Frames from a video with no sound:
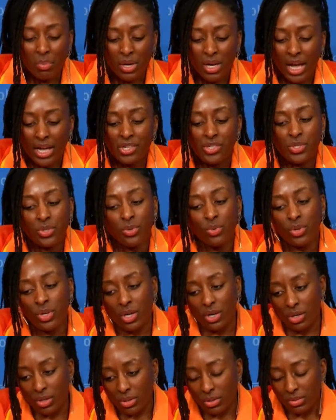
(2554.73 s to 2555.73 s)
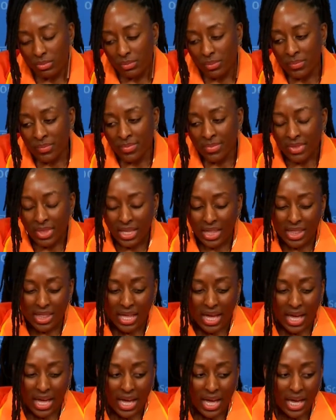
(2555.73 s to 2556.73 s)
But I do know
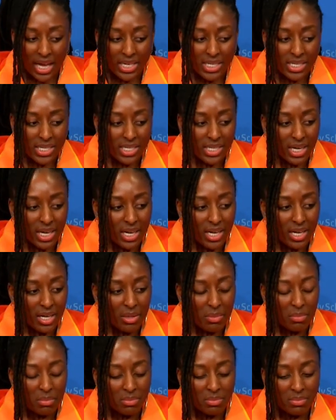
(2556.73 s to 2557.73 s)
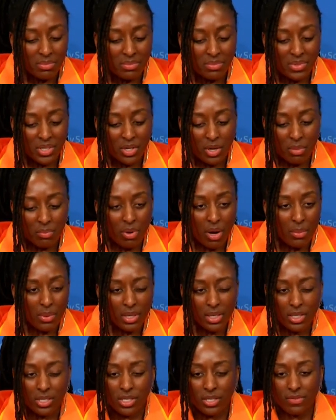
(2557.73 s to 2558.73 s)
that, you know, I'm probably
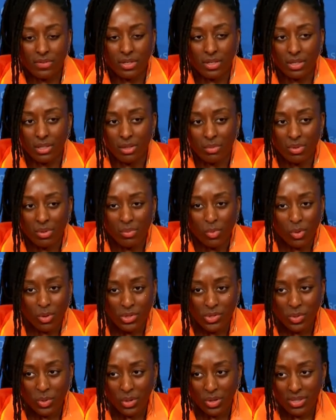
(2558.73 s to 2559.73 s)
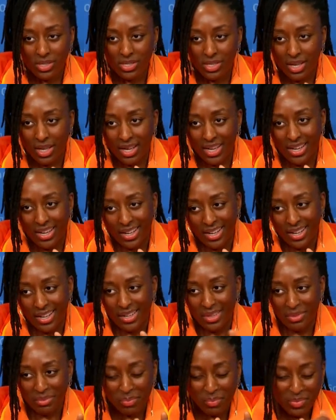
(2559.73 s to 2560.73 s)
gonna shift it a little bit more towards like
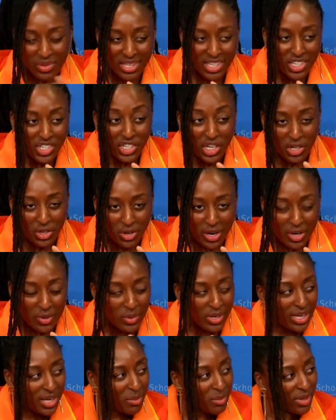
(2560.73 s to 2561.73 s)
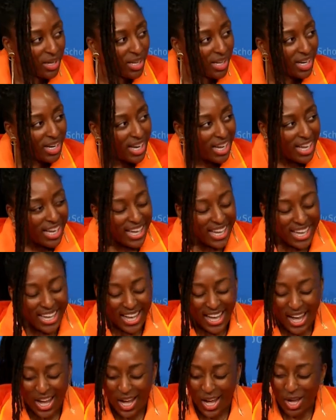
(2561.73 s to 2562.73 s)
gender equity, but
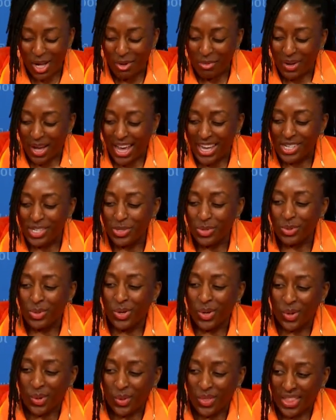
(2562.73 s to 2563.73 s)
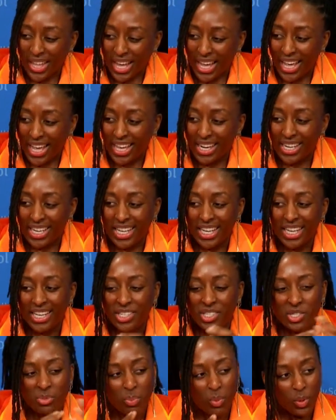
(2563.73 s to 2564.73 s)
I do know that
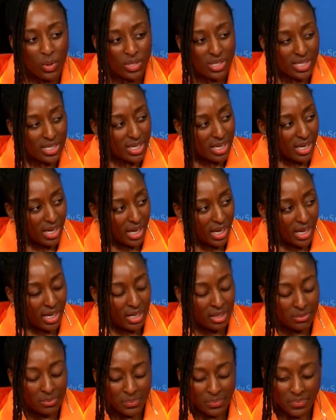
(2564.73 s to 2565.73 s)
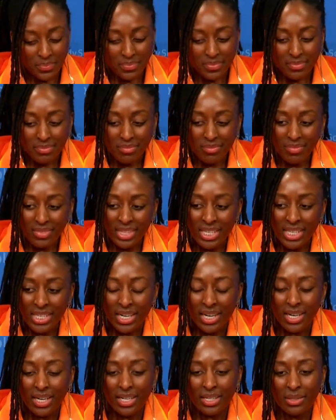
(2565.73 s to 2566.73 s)
in sports today,
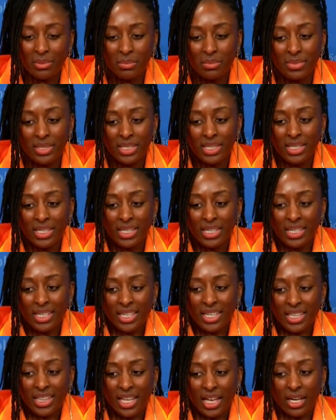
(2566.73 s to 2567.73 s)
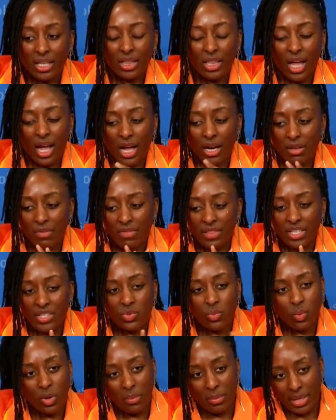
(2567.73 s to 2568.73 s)
that a lot of
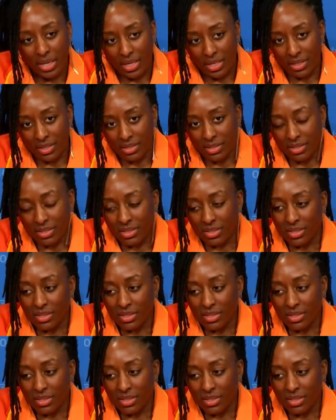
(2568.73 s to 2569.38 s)
these women